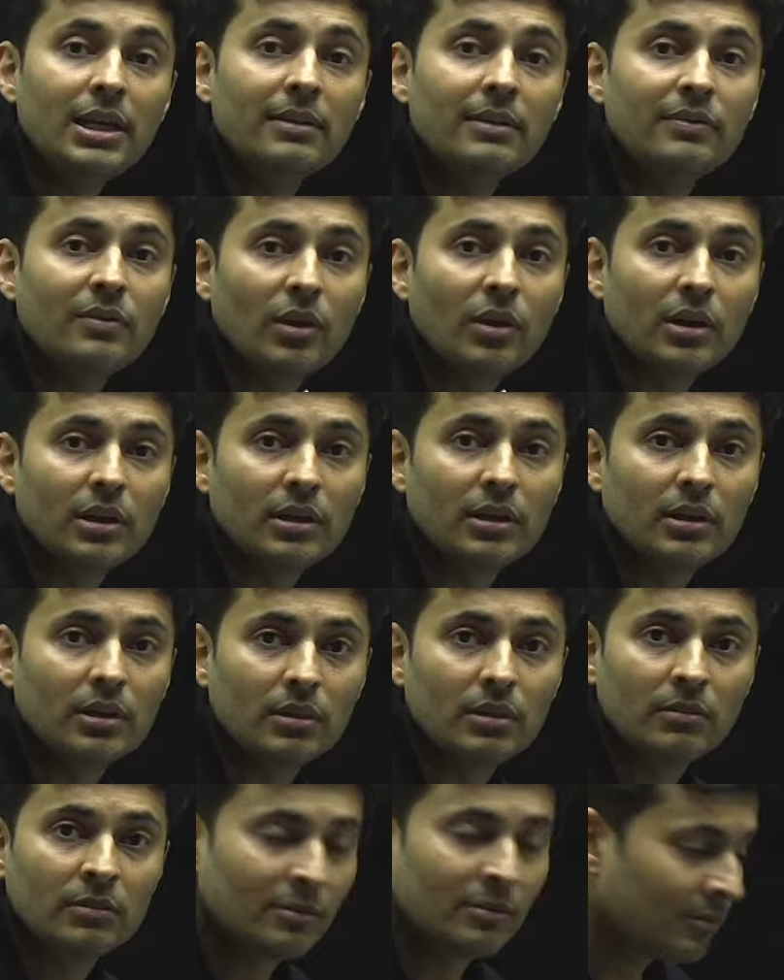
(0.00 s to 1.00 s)
for the
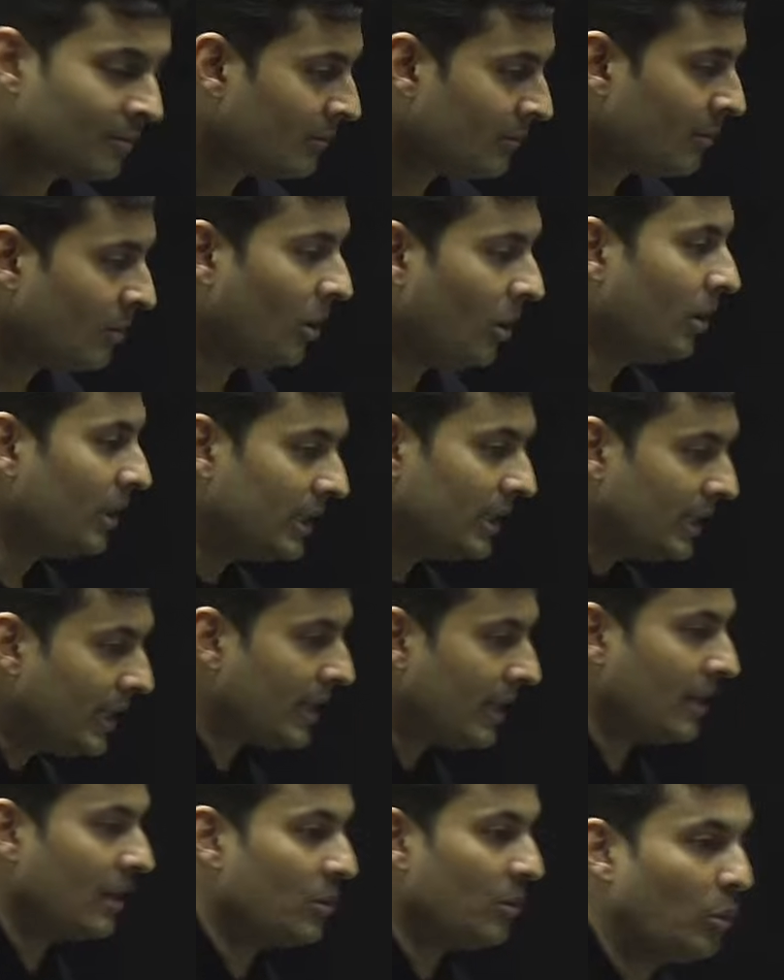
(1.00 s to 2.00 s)
all India
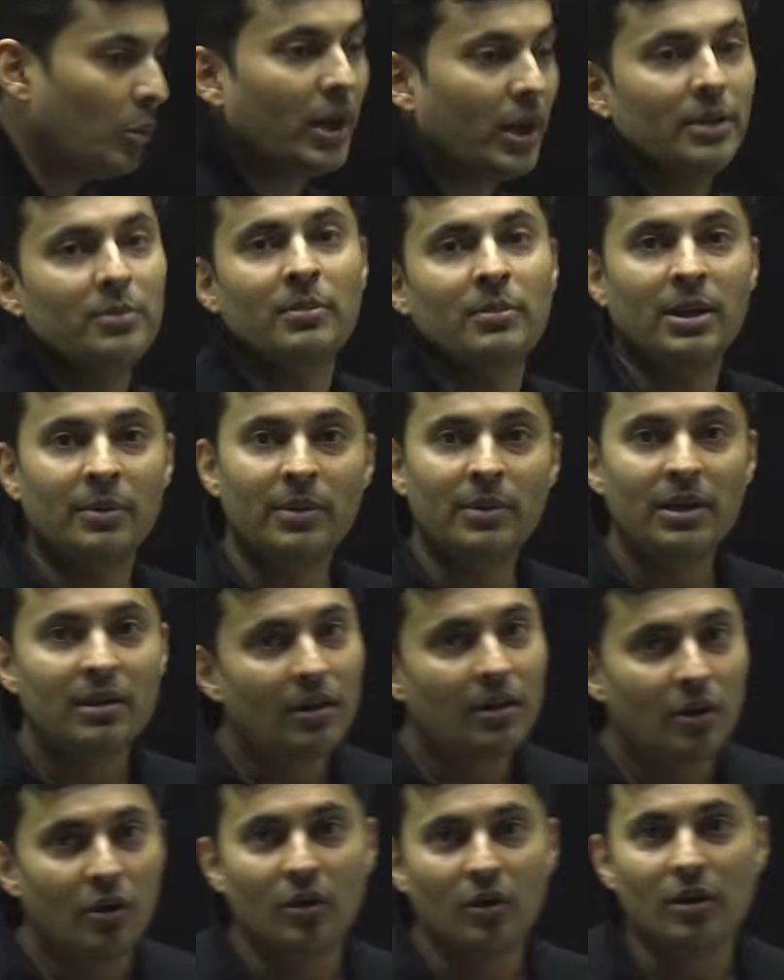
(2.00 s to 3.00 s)
rank 1 maybe,
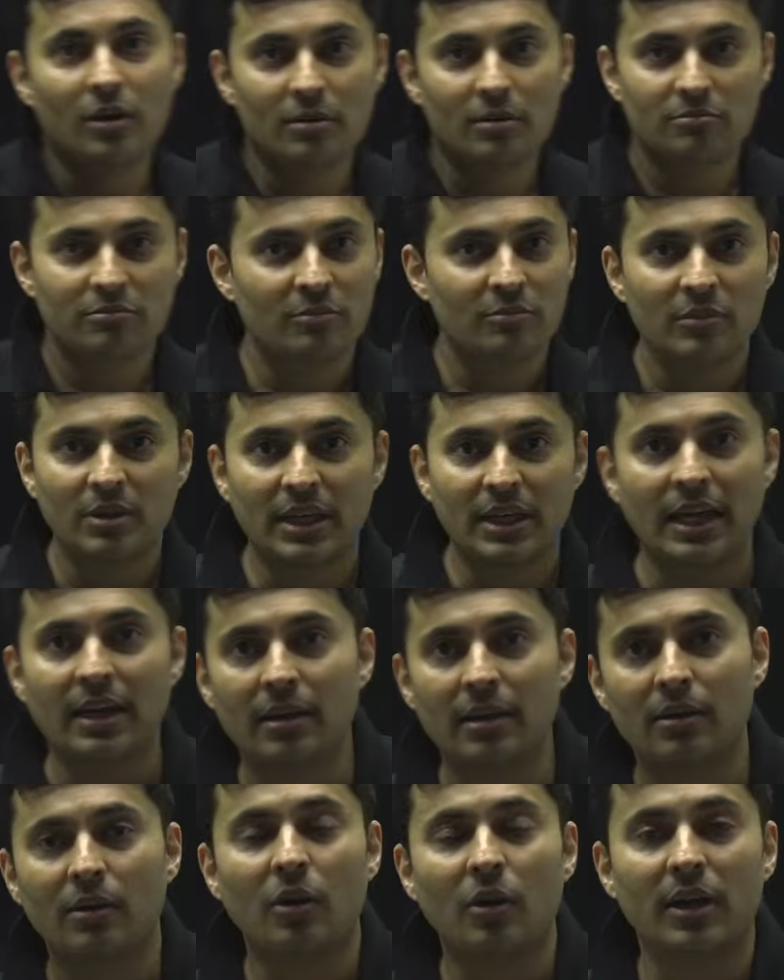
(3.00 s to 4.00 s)
or 10
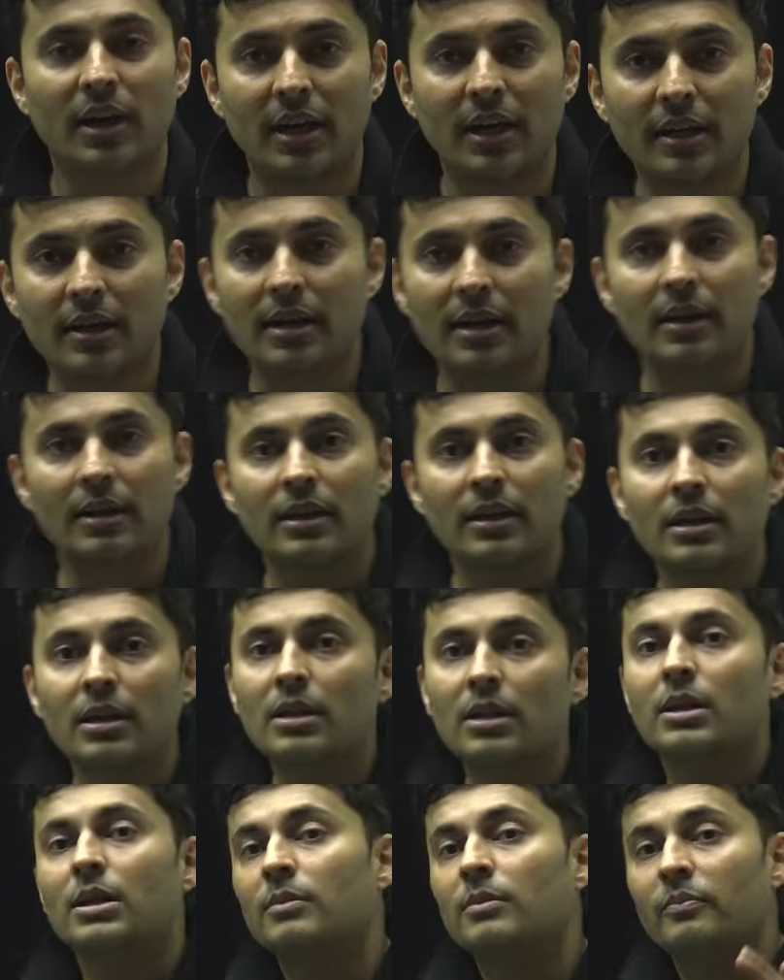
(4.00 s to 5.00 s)
or 100,
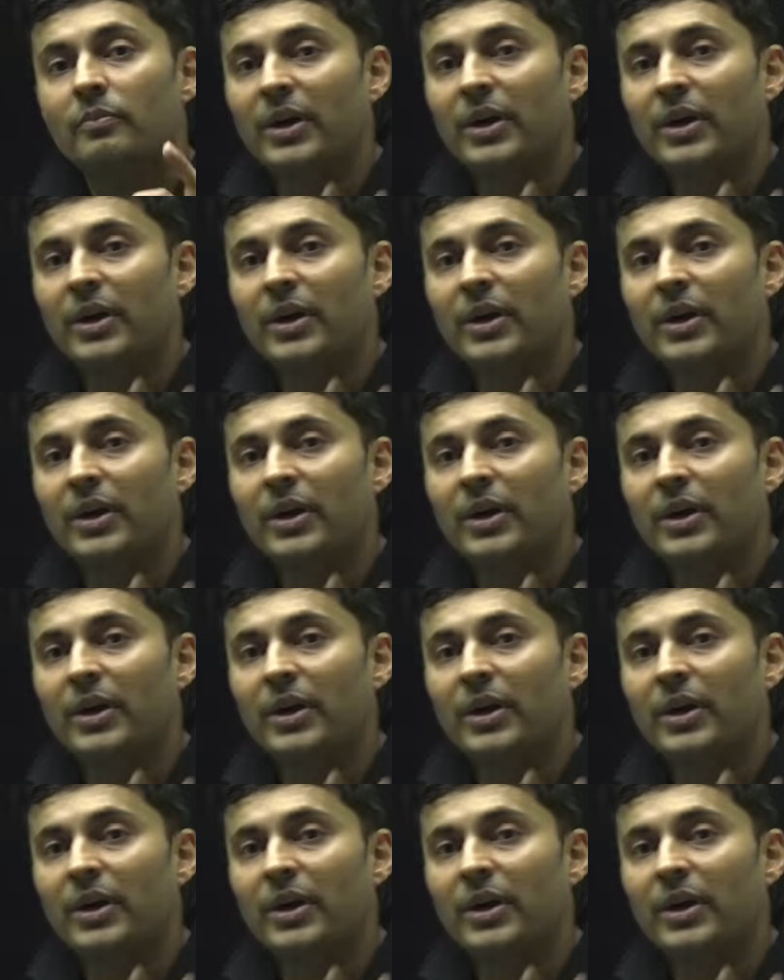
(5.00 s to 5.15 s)
but